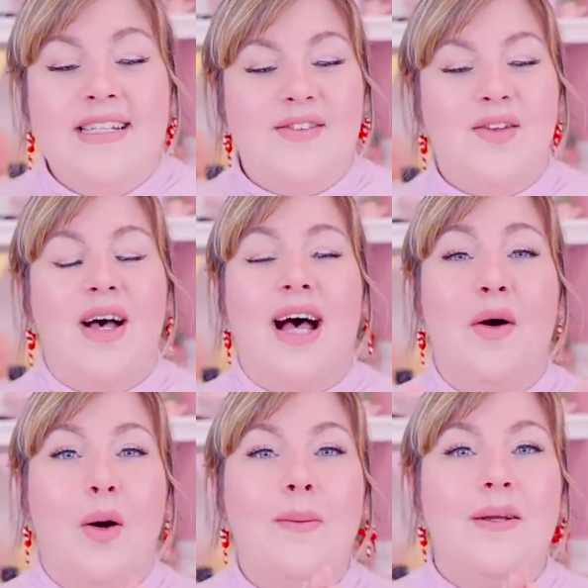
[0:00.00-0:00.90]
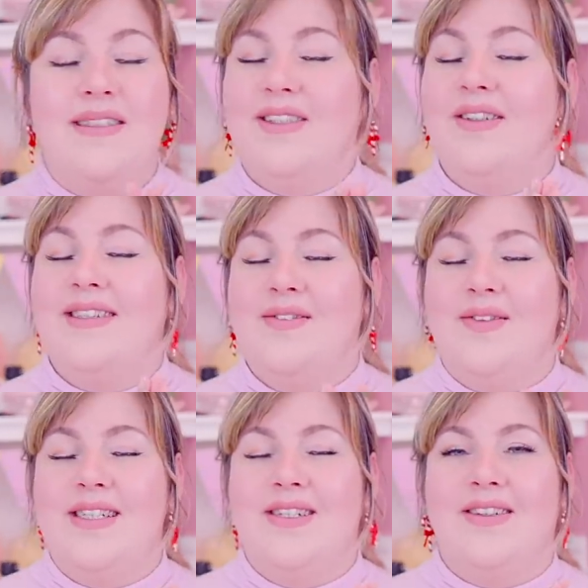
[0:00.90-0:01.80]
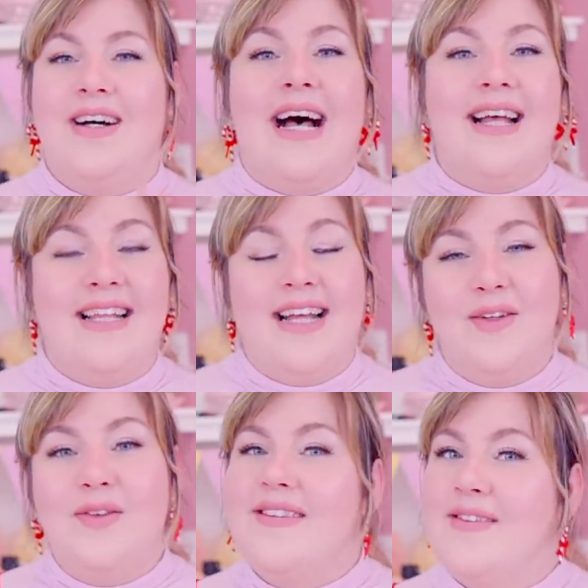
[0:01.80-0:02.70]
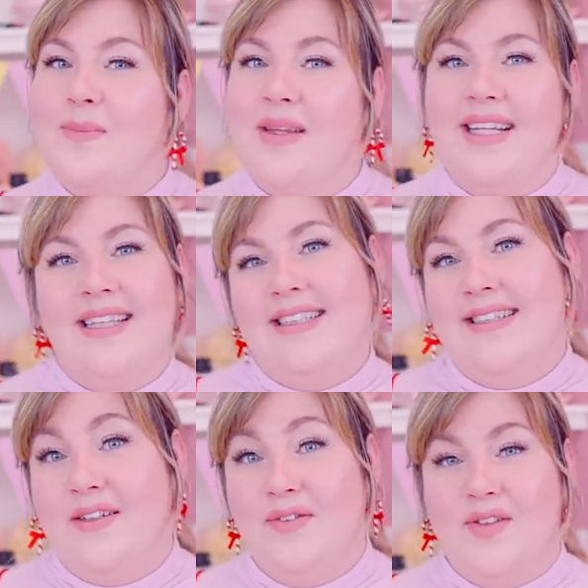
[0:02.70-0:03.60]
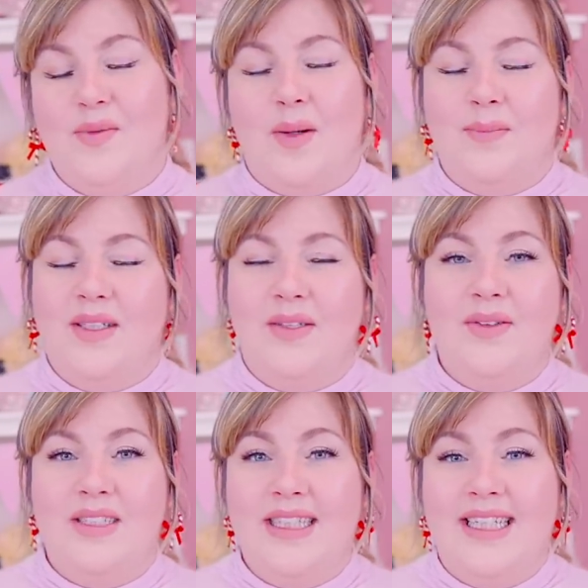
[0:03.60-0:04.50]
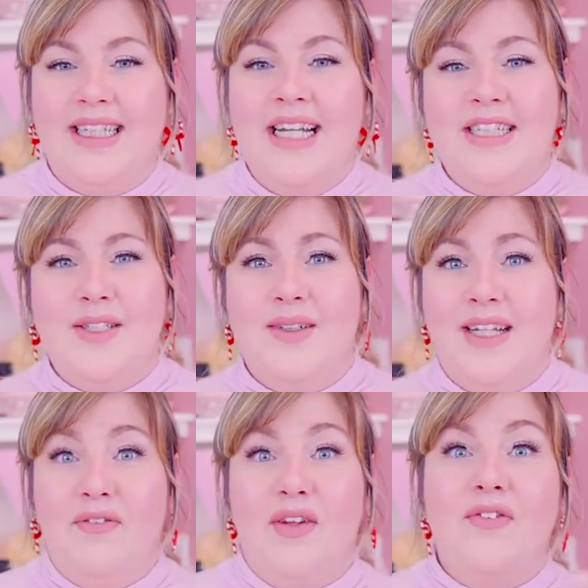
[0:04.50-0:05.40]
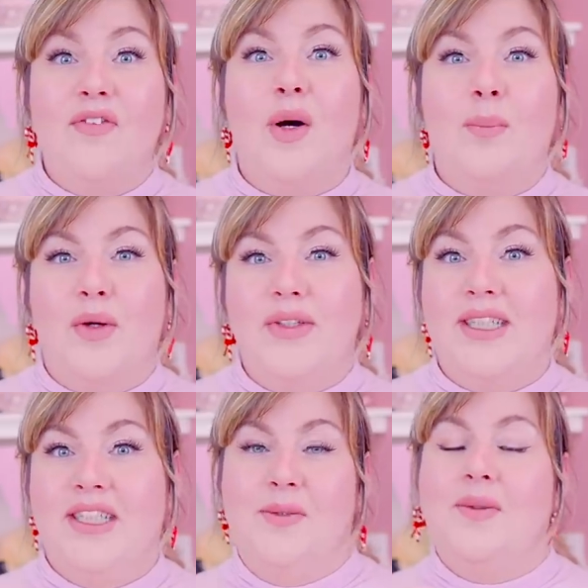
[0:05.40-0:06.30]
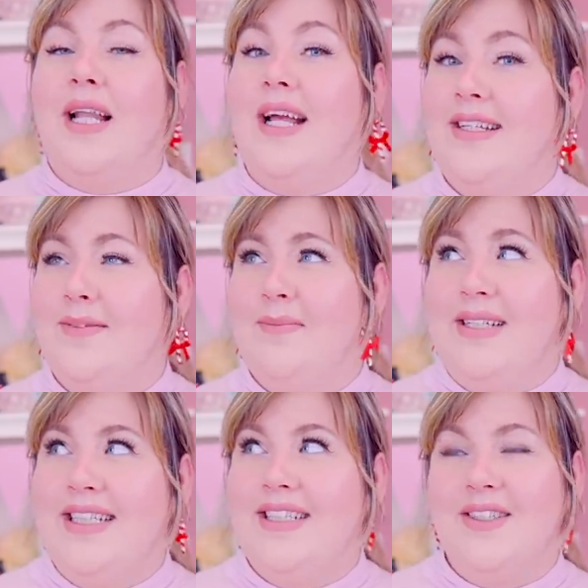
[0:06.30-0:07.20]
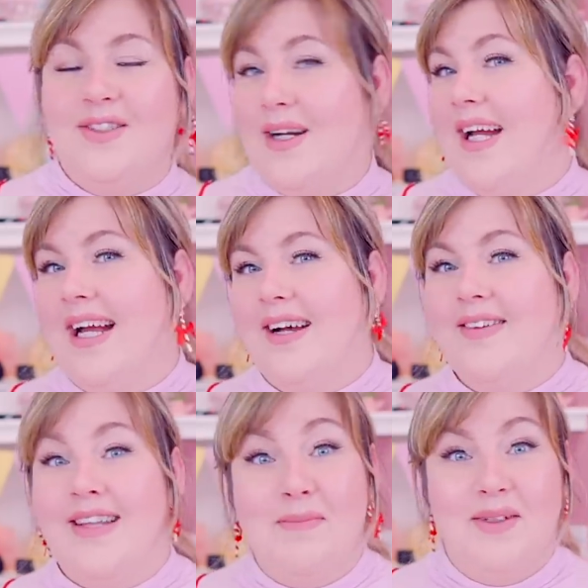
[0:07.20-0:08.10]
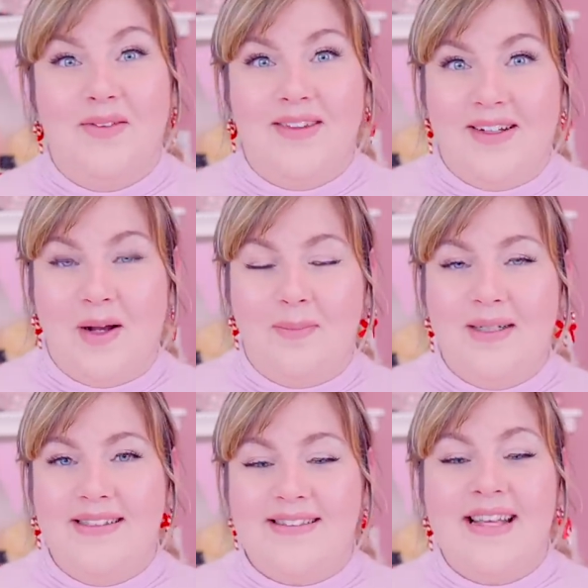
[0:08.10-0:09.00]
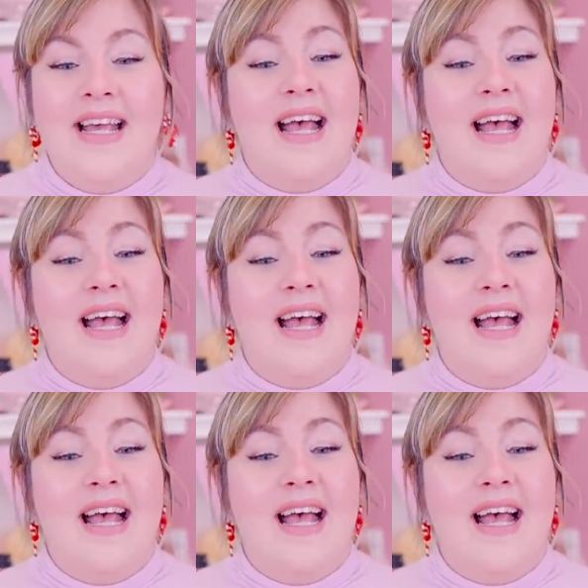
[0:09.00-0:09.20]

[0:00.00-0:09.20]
So I hope you enjoyed this video. I know it's something a little different to what I'm usually doing. If you've got a project you would like me to try out, let me know in the comments.